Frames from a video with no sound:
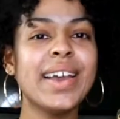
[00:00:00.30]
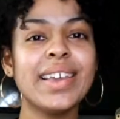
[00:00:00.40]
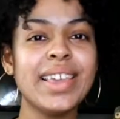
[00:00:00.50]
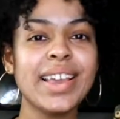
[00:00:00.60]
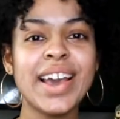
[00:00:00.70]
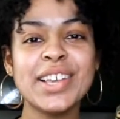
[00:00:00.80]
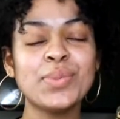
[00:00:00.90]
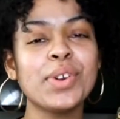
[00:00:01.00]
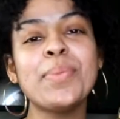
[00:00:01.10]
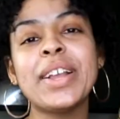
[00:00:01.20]
Hey guys,
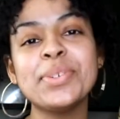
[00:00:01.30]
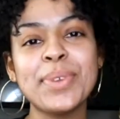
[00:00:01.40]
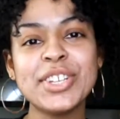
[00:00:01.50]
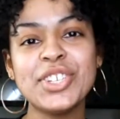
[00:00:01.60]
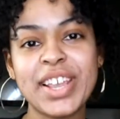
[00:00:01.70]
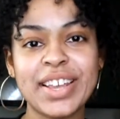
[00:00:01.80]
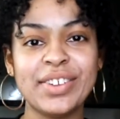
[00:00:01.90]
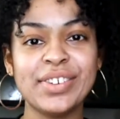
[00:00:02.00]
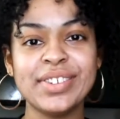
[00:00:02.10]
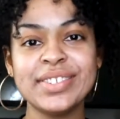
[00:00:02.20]
welcome back to my
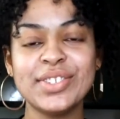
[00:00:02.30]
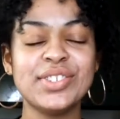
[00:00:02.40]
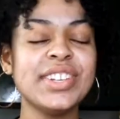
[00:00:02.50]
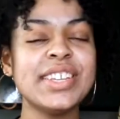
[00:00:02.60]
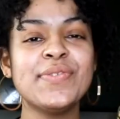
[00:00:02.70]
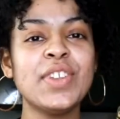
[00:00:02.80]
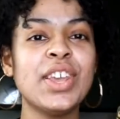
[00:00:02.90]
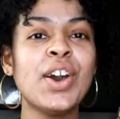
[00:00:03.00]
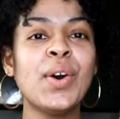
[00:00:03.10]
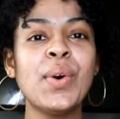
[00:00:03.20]
channel. So today's
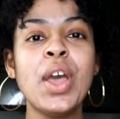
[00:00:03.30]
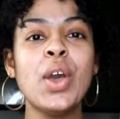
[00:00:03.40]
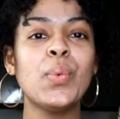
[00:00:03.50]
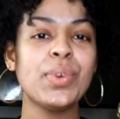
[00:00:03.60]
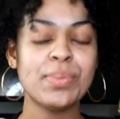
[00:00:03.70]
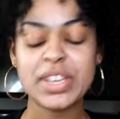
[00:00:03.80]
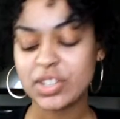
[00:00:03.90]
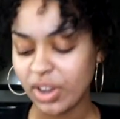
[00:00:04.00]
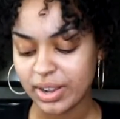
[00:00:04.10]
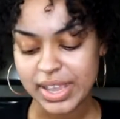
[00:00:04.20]
video we'll be
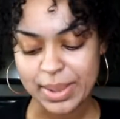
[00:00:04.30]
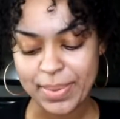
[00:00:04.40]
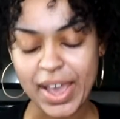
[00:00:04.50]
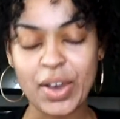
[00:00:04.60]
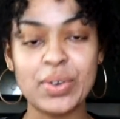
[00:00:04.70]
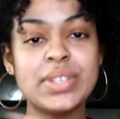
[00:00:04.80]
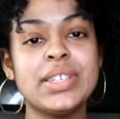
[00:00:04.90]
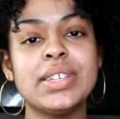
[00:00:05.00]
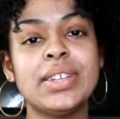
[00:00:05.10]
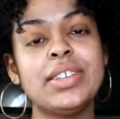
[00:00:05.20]
talking
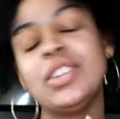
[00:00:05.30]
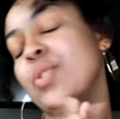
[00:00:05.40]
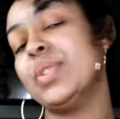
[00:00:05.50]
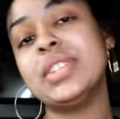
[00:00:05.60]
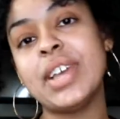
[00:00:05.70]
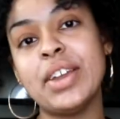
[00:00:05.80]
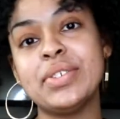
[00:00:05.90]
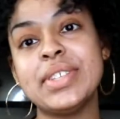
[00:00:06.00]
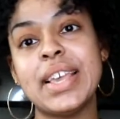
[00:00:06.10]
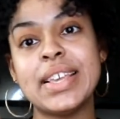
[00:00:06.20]
about, what the title
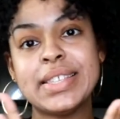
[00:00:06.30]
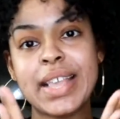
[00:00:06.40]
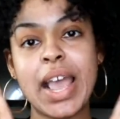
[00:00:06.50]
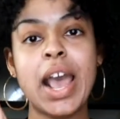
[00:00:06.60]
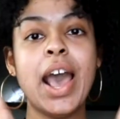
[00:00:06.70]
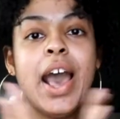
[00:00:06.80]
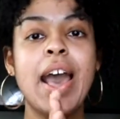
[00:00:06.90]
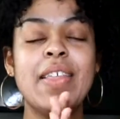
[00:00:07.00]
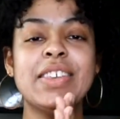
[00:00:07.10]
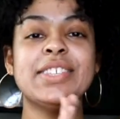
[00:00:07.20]
says,
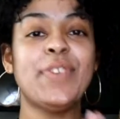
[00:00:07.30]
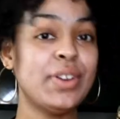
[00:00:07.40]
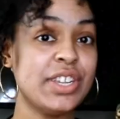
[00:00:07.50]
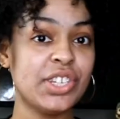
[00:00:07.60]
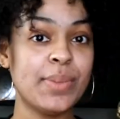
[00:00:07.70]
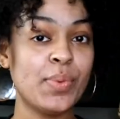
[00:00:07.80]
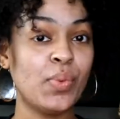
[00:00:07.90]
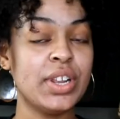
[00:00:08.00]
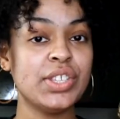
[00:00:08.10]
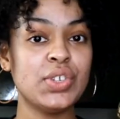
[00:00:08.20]
this foundation I've been
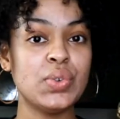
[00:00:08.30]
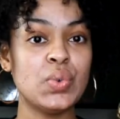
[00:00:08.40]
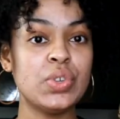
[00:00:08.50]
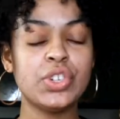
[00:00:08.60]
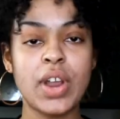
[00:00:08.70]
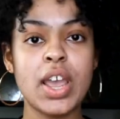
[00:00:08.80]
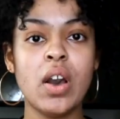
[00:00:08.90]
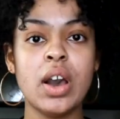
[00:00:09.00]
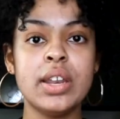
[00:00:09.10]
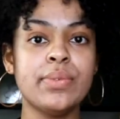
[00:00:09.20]
wanting to try
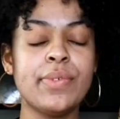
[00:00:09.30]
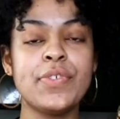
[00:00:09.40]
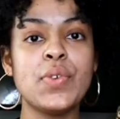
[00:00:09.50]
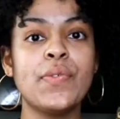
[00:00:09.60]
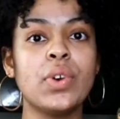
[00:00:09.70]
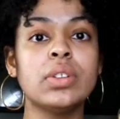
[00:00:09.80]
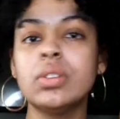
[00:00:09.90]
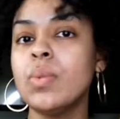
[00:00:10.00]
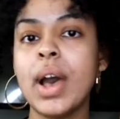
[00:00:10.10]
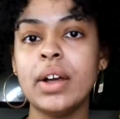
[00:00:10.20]
on and review for a
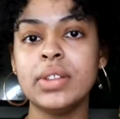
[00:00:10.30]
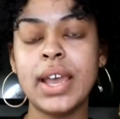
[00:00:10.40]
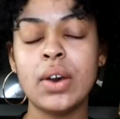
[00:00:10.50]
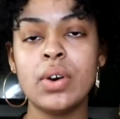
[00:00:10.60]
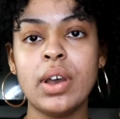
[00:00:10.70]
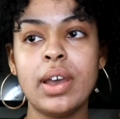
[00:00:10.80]
little while now.